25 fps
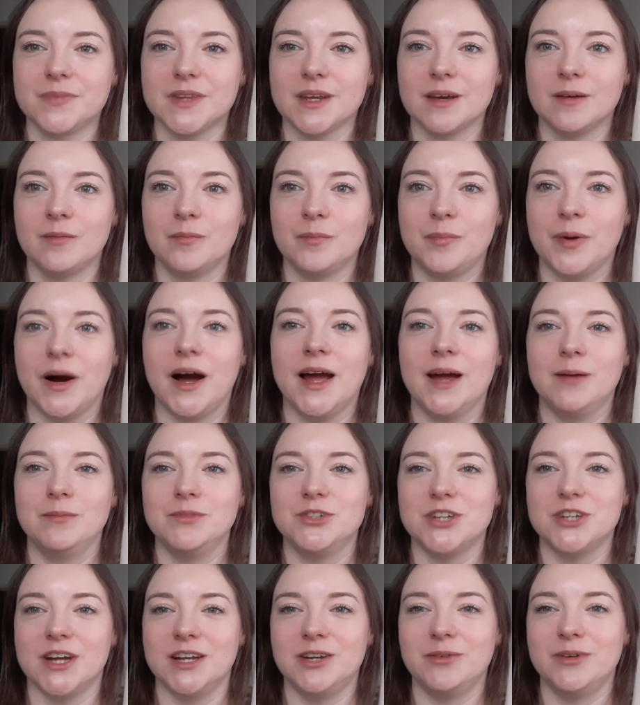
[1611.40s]
But I am
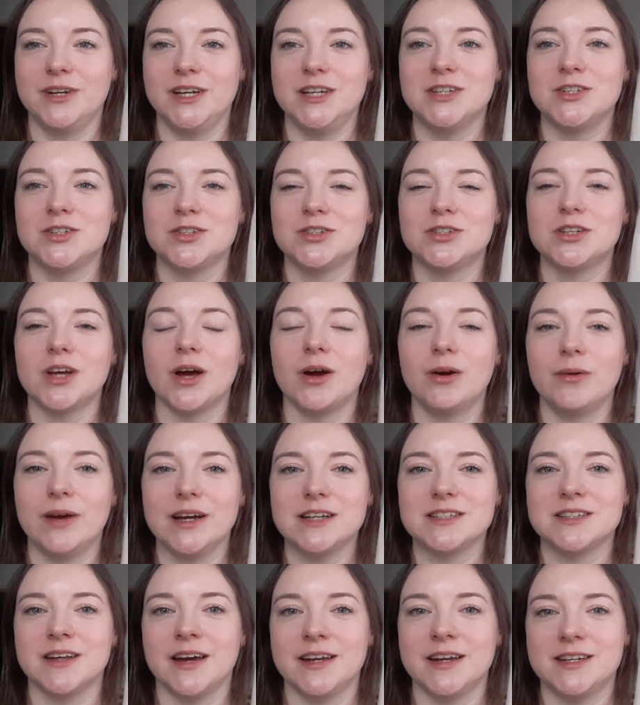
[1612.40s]
genuinely so
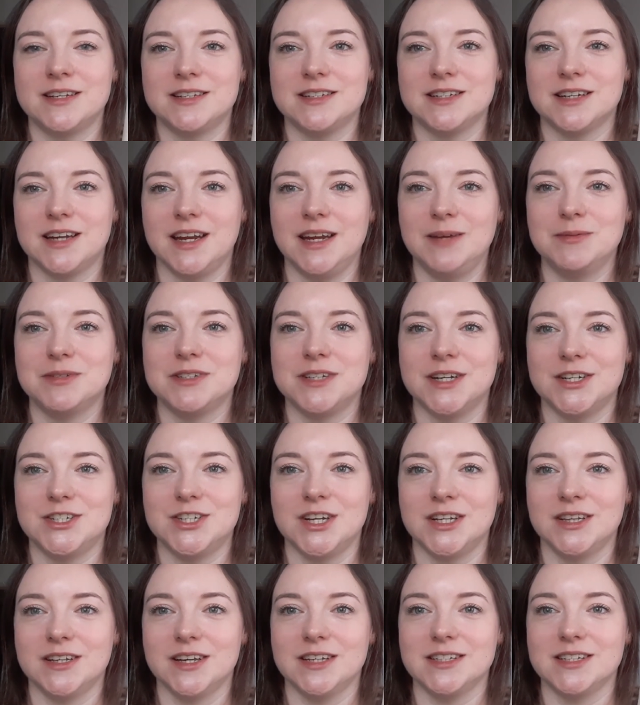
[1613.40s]
excited to keep stitching
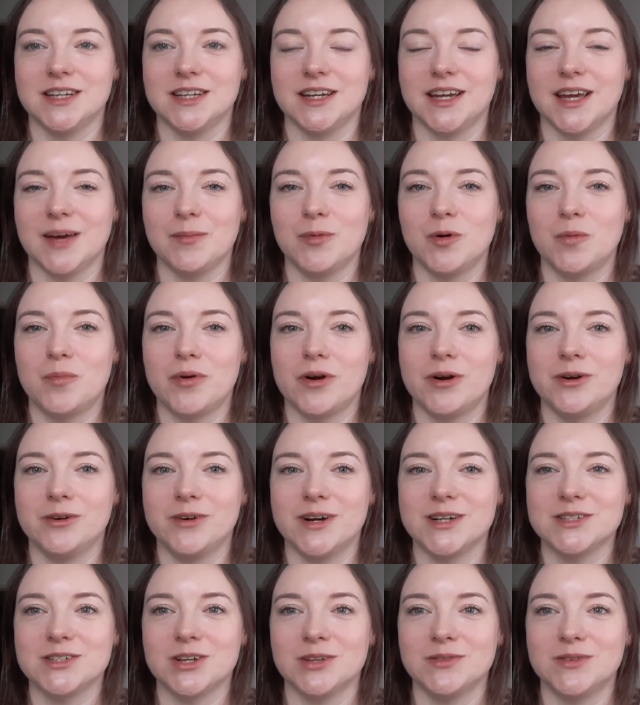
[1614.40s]
this and get more
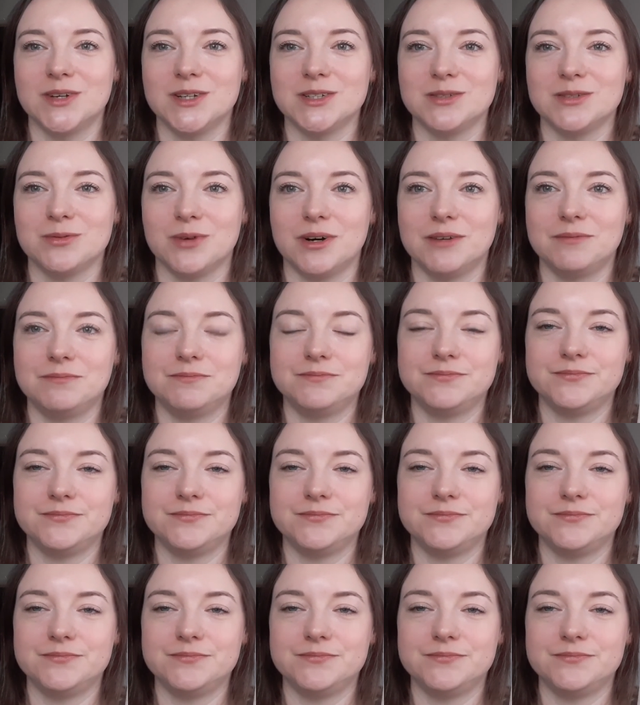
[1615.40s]
progress on this one.